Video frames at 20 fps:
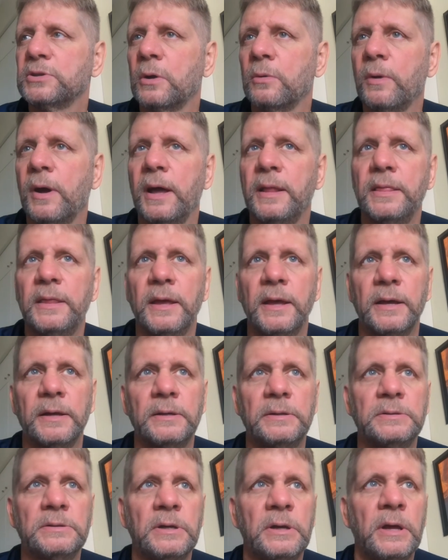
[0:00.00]
I'll ride the
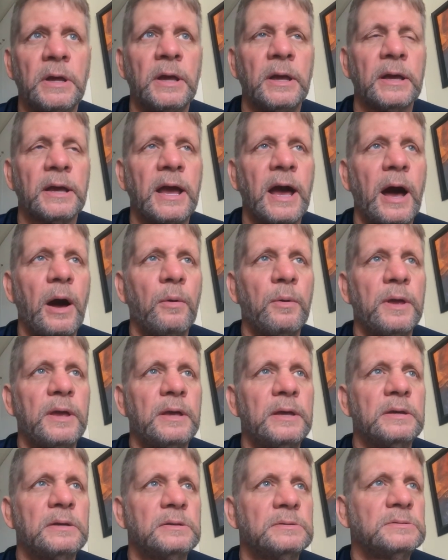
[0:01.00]

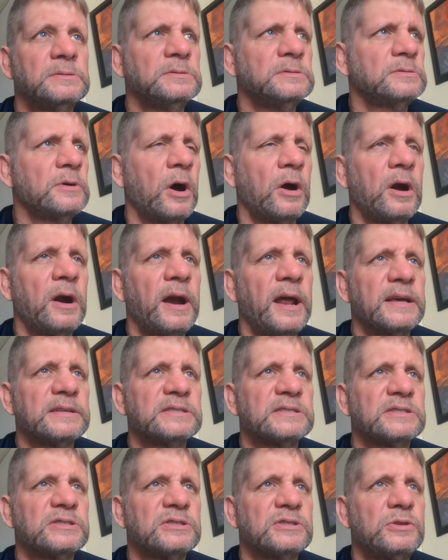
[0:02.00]
Kawi
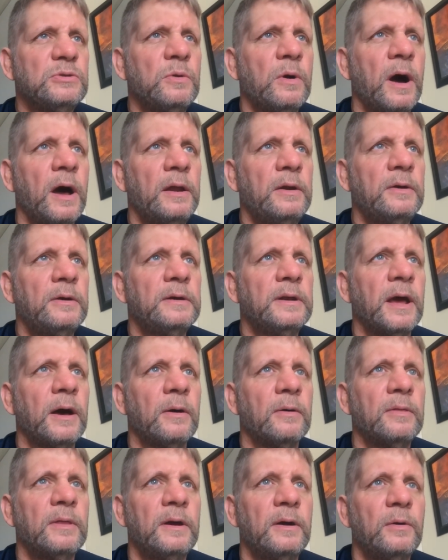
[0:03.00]
RS200
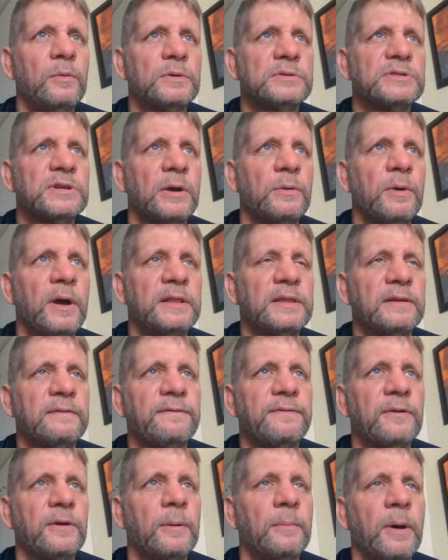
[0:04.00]
down there, which I rented
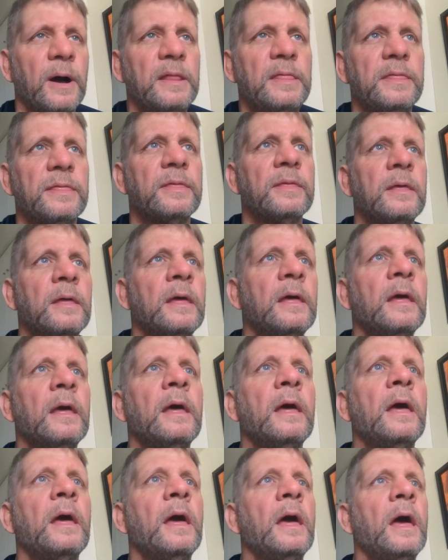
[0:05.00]
for a month,
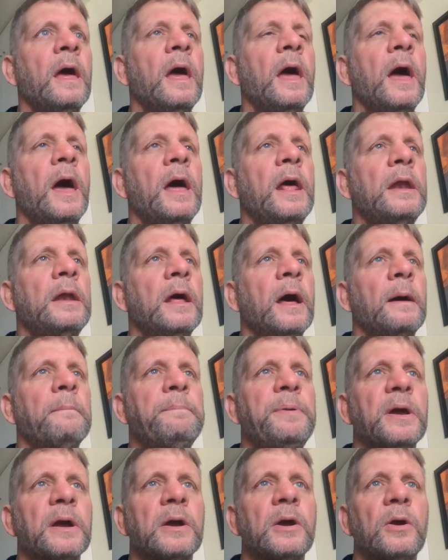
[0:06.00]
and
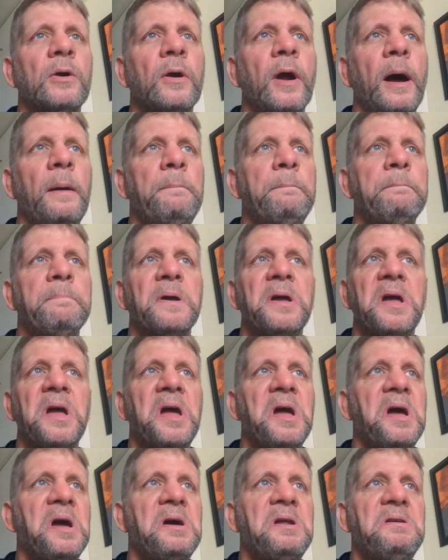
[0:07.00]
pick her up,
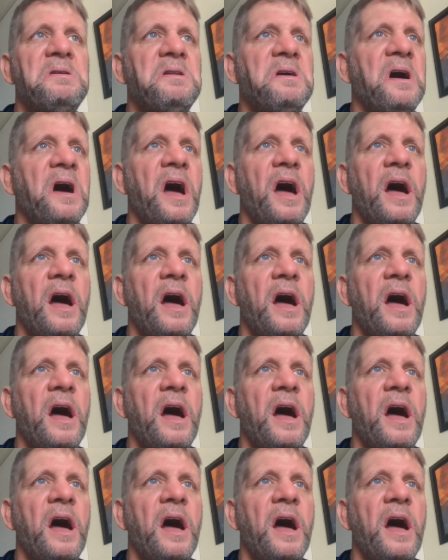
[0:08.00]
and